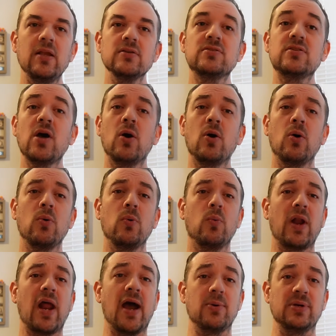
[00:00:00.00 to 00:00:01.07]
So
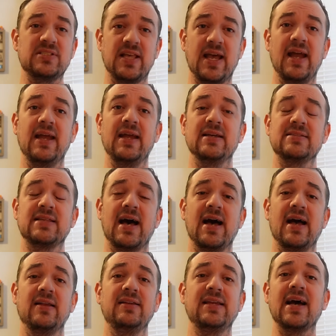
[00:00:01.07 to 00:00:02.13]
what I would say is
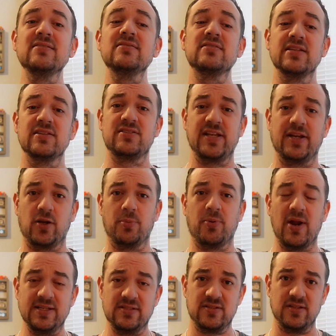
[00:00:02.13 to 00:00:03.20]
that, yes, the sticker
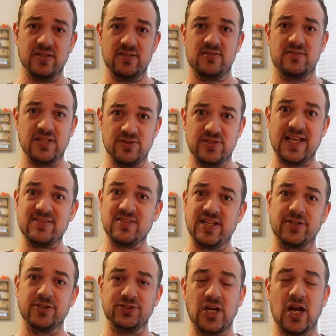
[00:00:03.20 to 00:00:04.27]
price, this, there's that
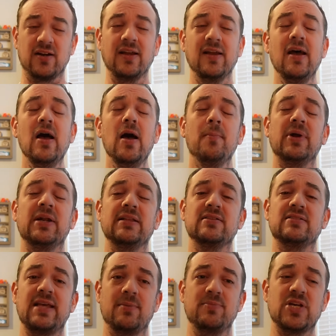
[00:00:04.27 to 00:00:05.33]
sticker shock, but at the
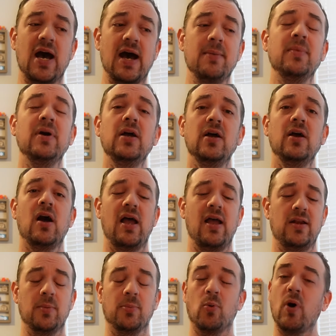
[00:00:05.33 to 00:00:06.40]
same time,
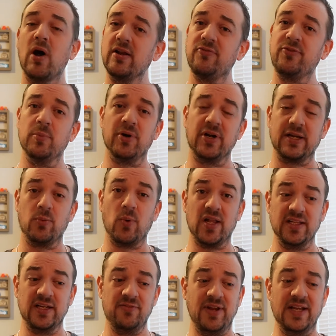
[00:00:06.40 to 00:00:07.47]
number one, if you book it
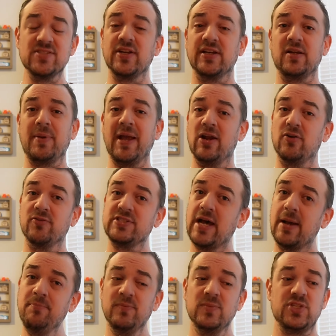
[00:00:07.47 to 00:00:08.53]
well in advance, you get to pay it over
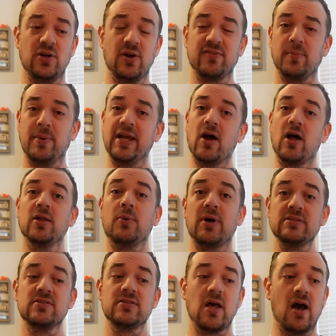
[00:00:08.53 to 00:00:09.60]
time, so you don't have to pay it all at
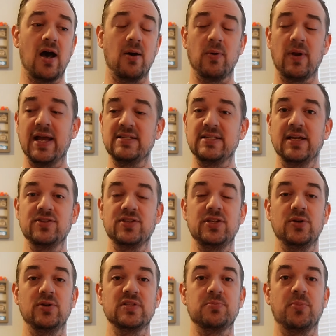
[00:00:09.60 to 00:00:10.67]
once. Uh, what I tend to
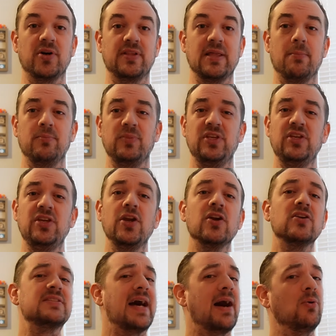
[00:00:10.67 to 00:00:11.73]
do is book them
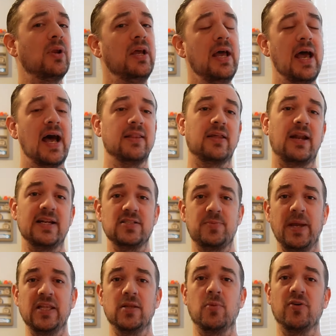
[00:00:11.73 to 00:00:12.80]
years out, and then I just
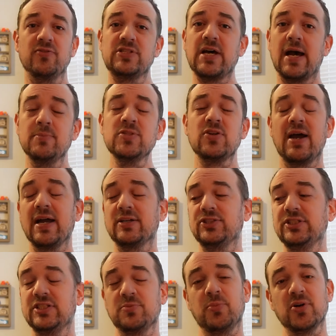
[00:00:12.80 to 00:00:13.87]
pay them over time. So I
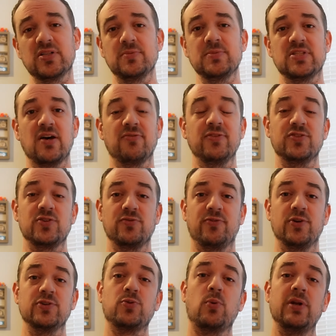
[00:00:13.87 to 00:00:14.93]
actually just booked some stuff
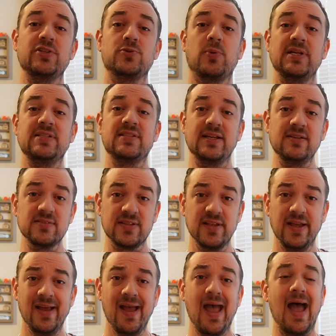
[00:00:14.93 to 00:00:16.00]
for twenty twenty-six,
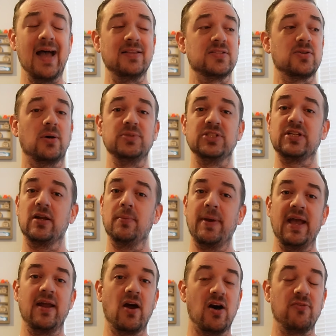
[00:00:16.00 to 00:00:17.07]
and so I'm just going to
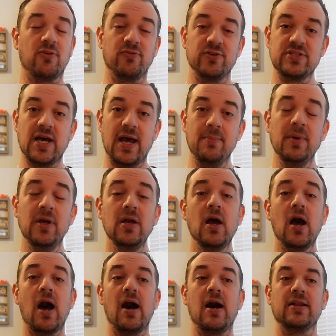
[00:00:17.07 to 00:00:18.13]
pay it off over time
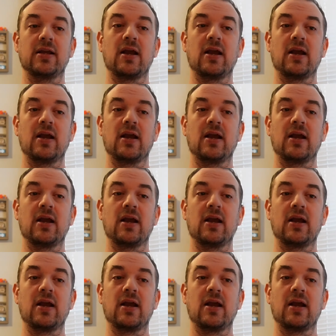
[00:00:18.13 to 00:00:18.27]
uh, to